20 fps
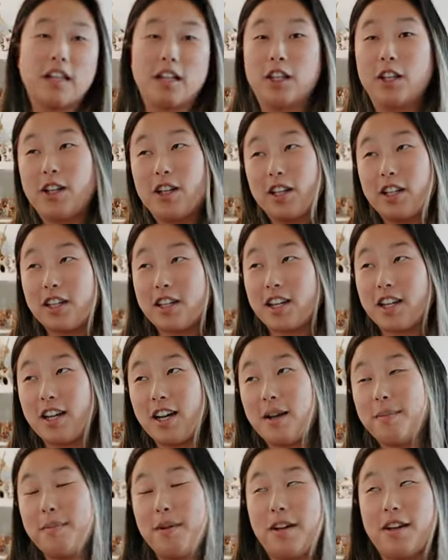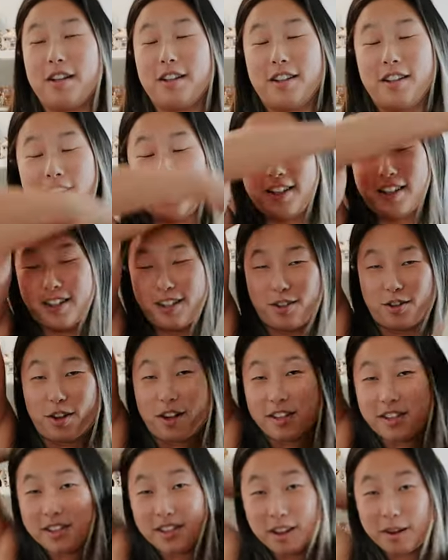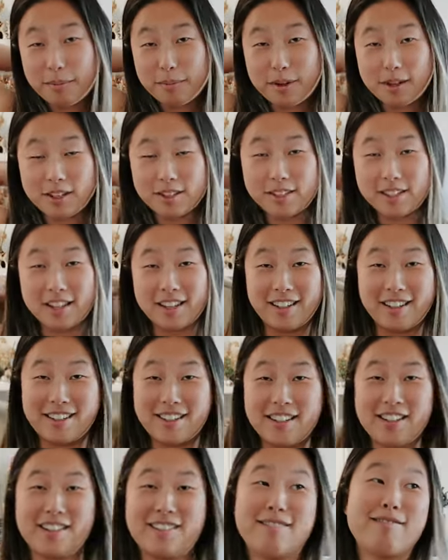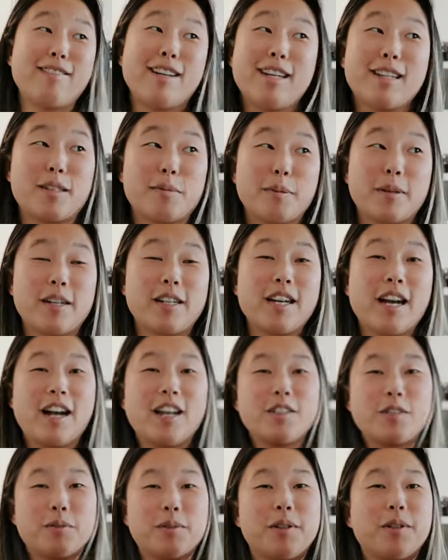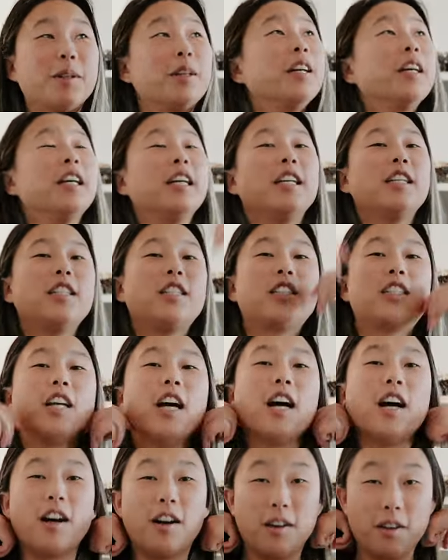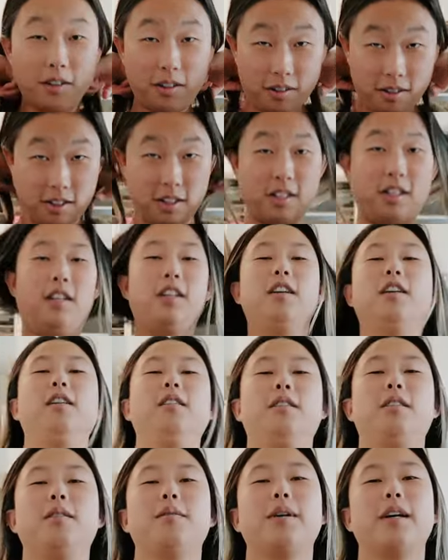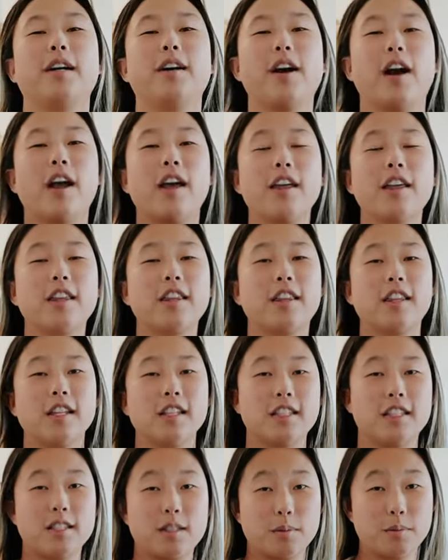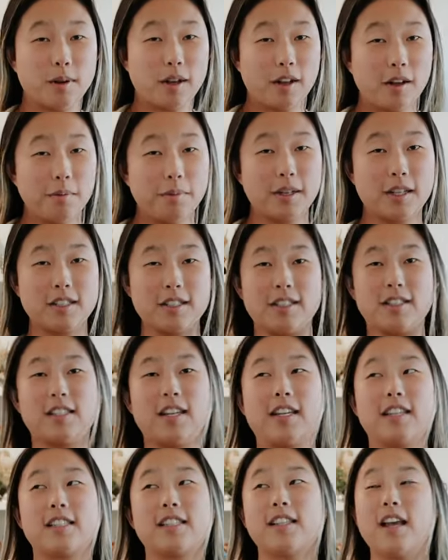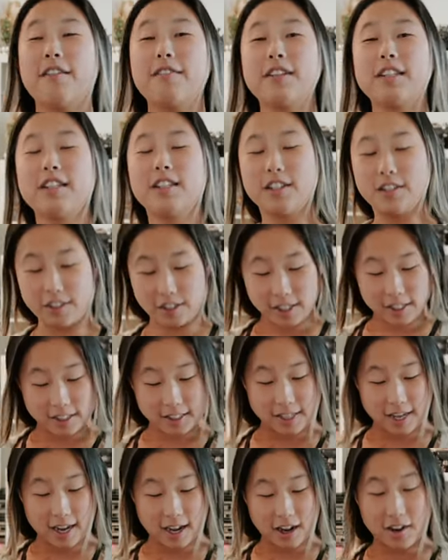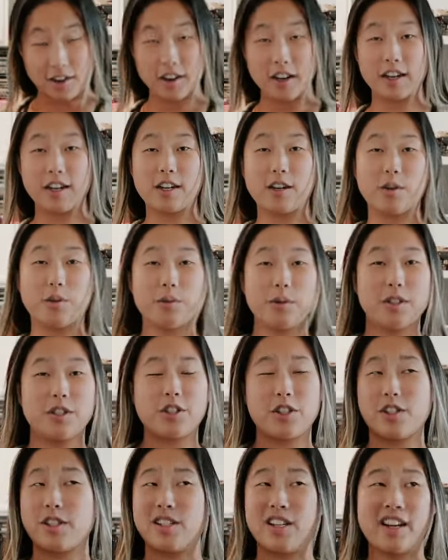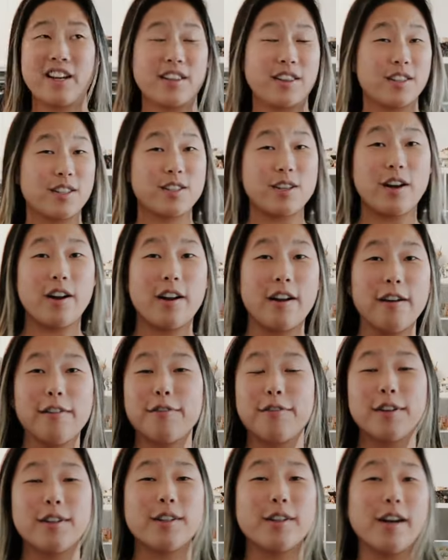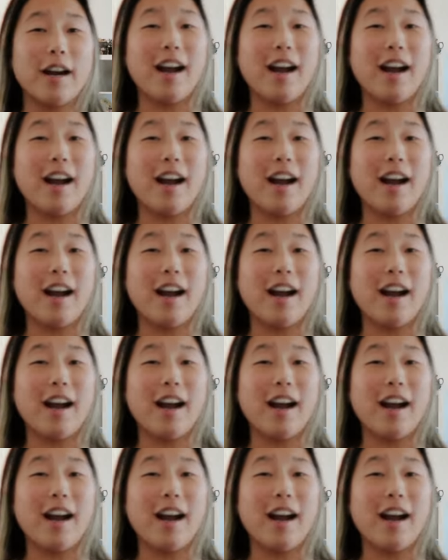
look. I'm not like getting dressed up because like it's pretty casual. So I'm gonna wear this as well because it's like seventy degrees out. I can always just take this off in their